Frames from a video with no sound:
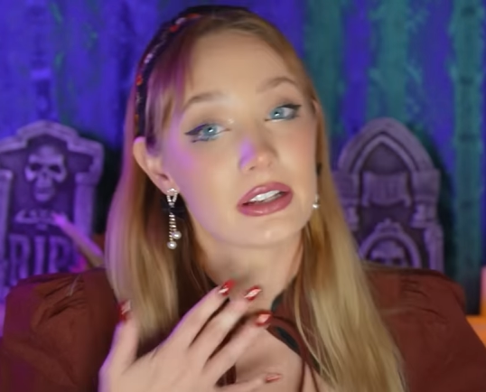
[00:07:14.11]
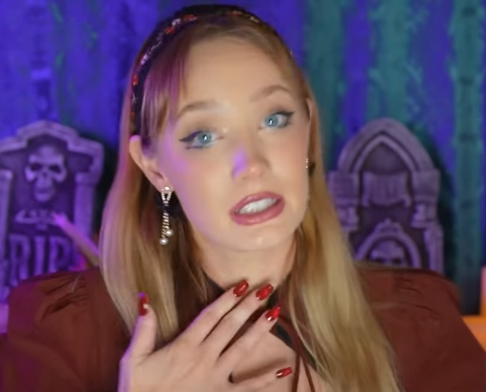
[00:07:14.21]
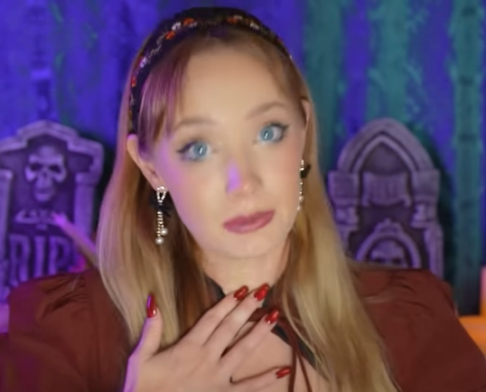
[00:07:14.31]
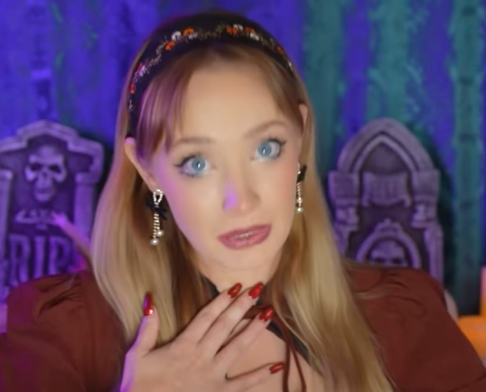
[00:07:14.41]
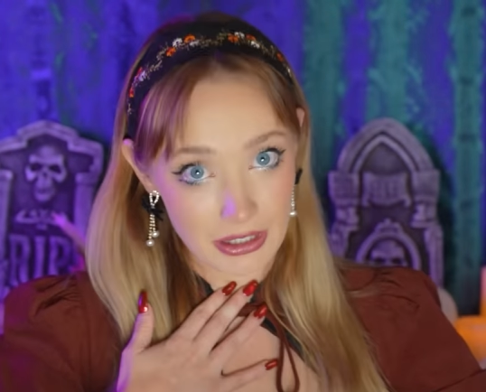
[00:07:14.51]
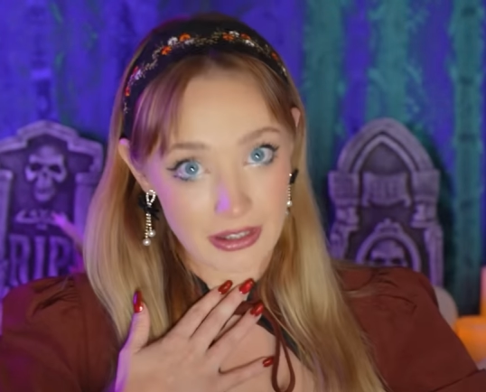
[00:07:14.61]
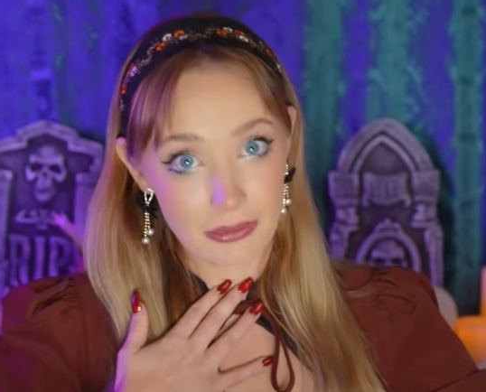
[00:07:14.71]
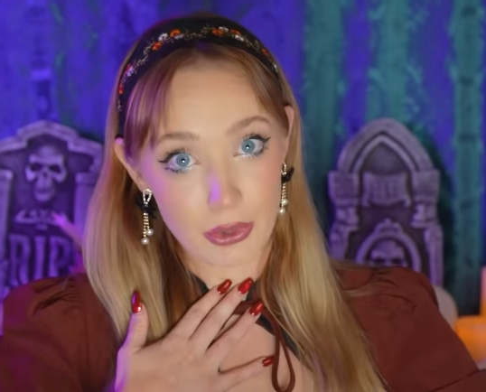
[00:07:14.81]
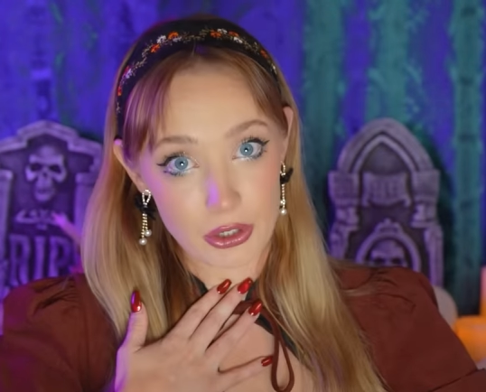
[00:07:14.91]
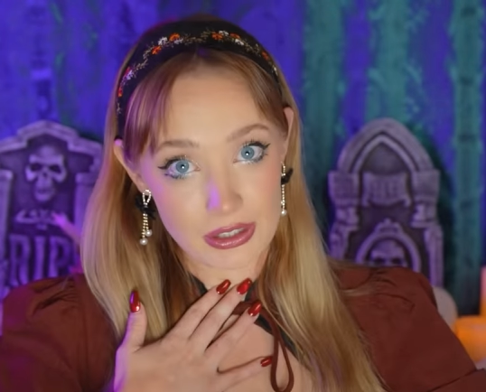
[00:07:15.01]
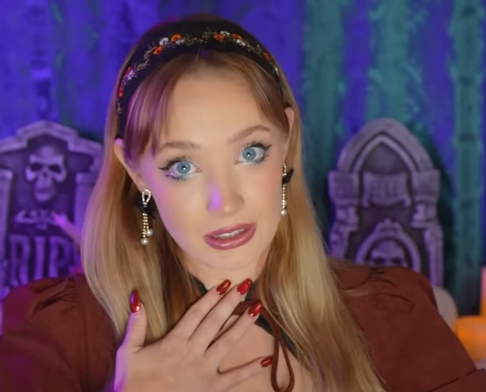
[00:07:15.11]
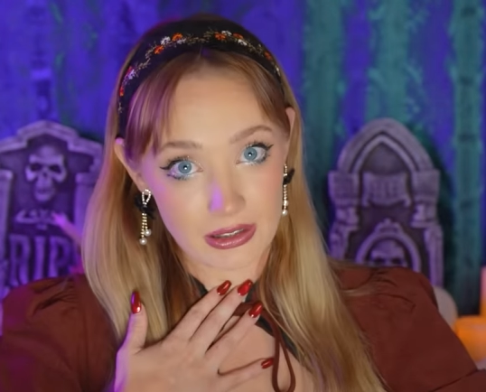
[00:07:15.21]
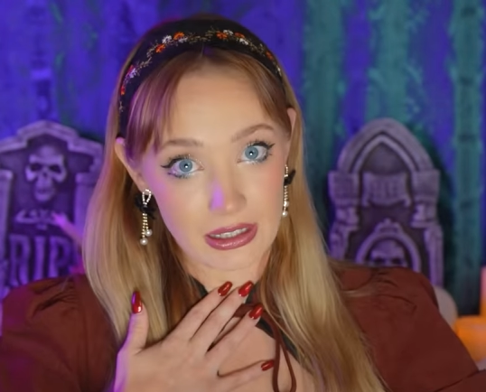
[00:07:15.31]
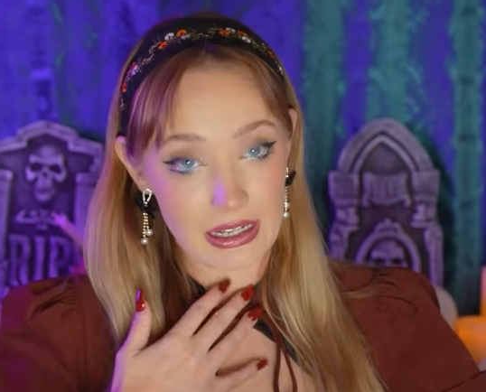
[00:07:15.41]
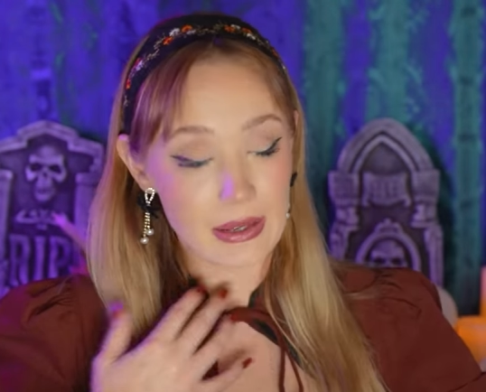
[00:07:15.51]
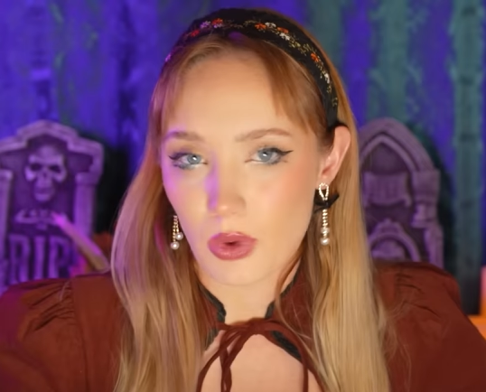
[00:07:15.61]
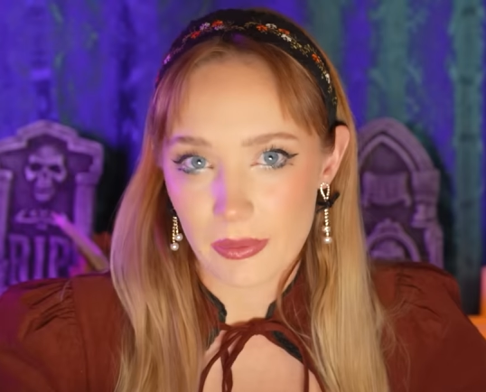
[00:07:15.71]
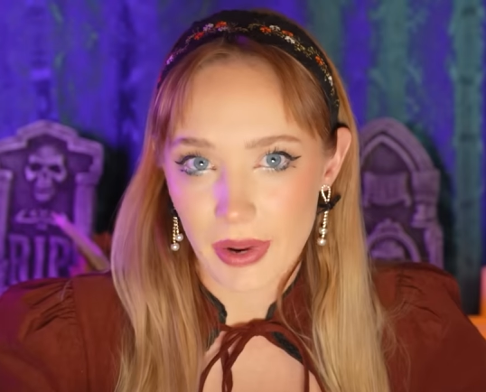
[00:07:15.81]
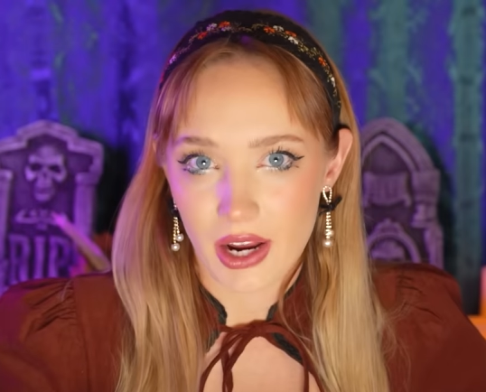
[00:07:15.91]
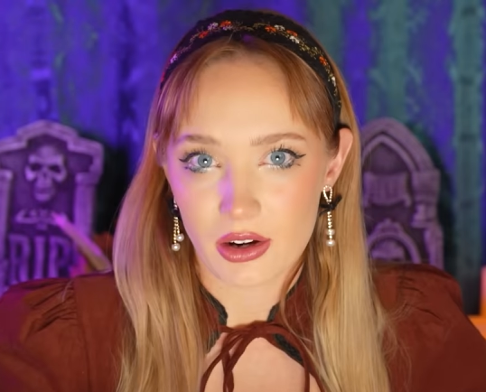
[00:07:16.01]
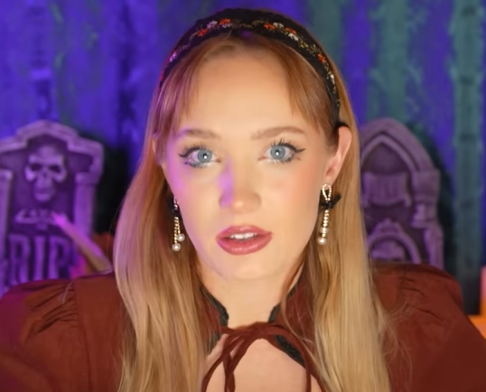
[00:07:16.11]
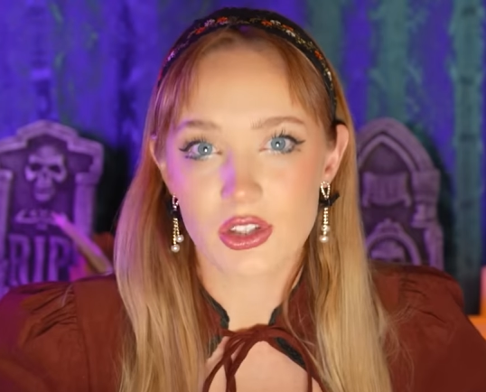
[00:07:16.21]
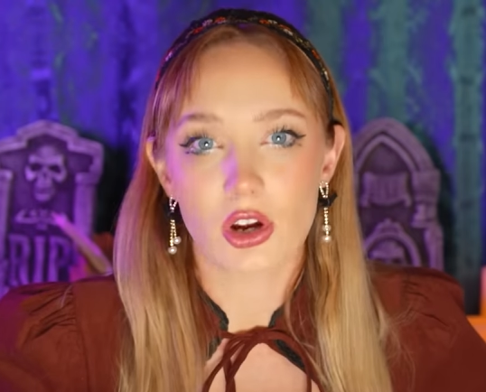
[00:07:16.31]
Speaker 1: to me personally, when parents